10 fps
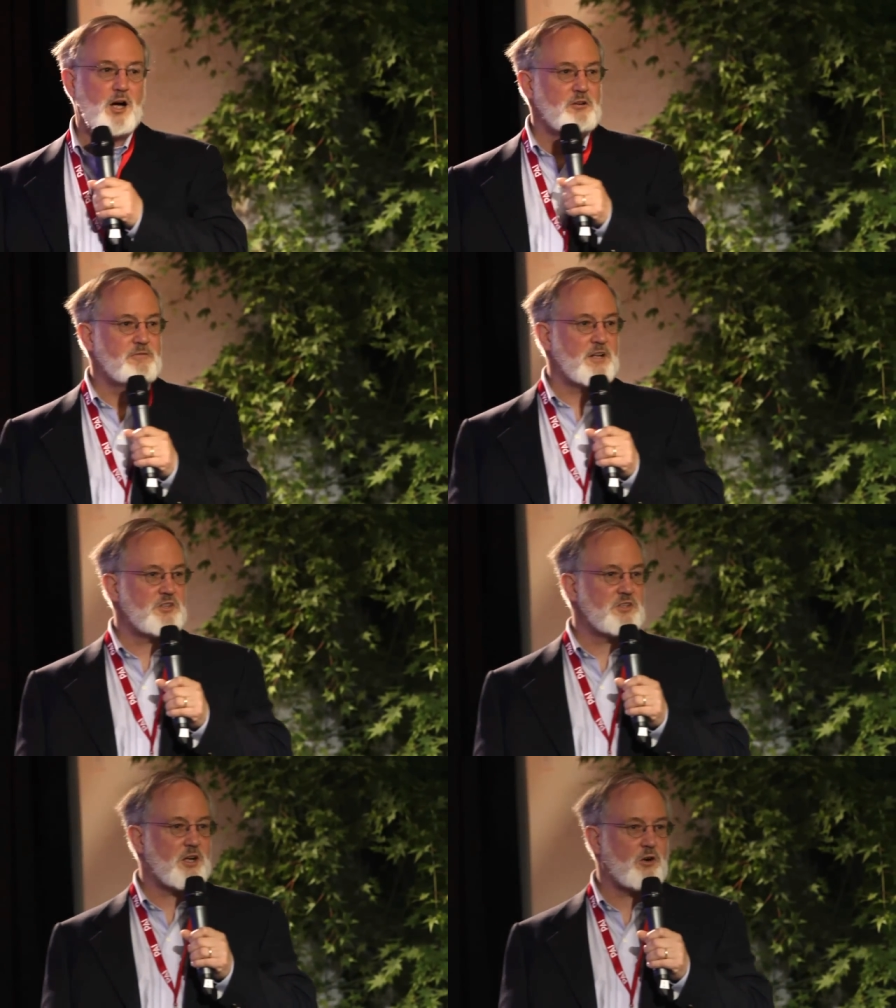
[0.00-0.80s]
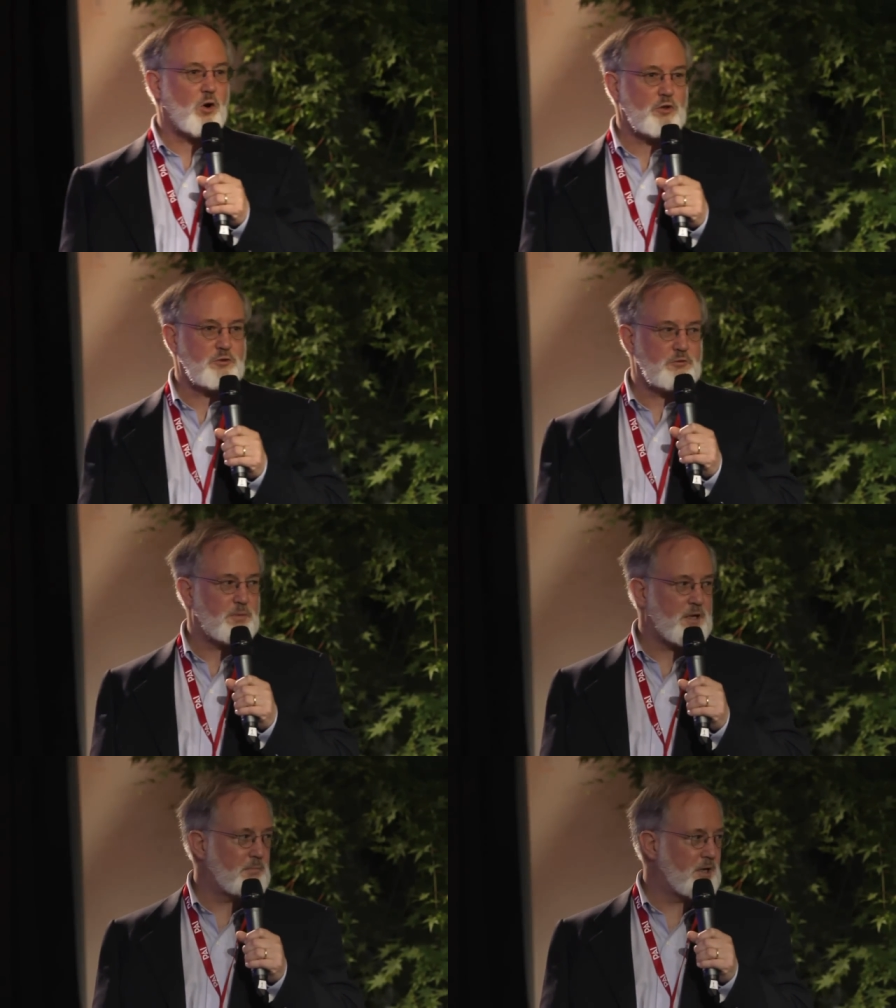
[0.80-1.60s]
about how defenses are
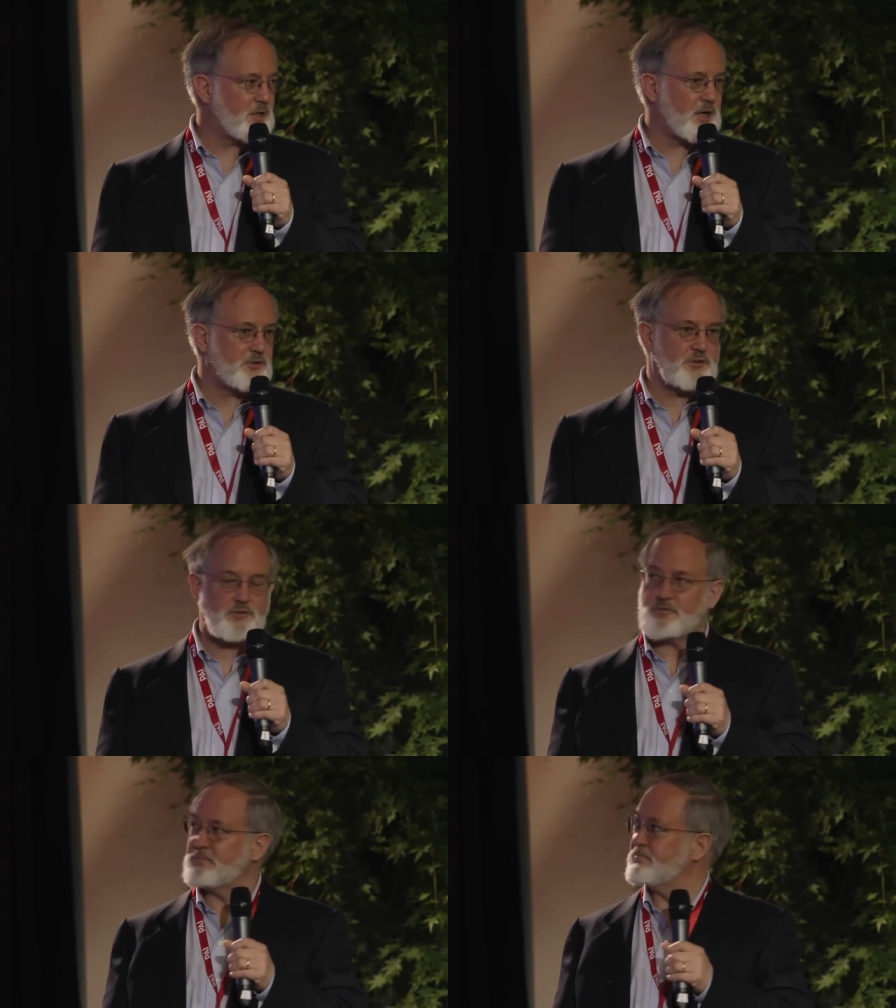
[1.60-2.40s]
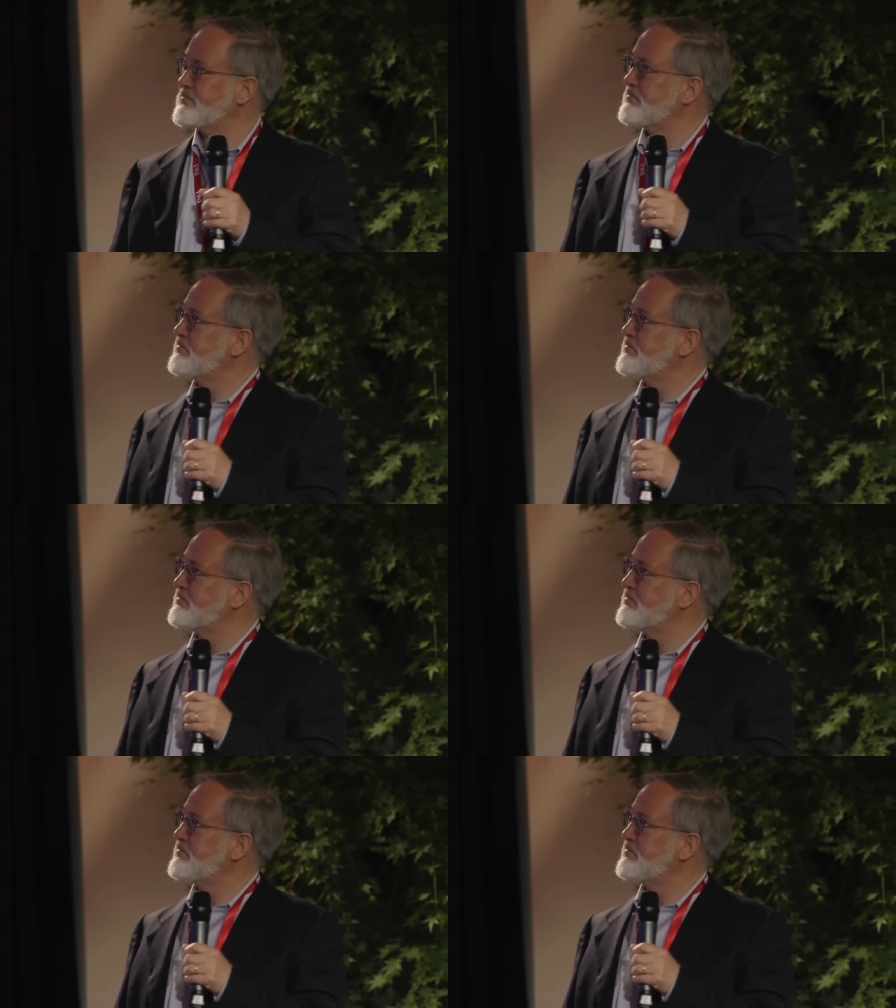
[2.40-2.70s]
altered by medications.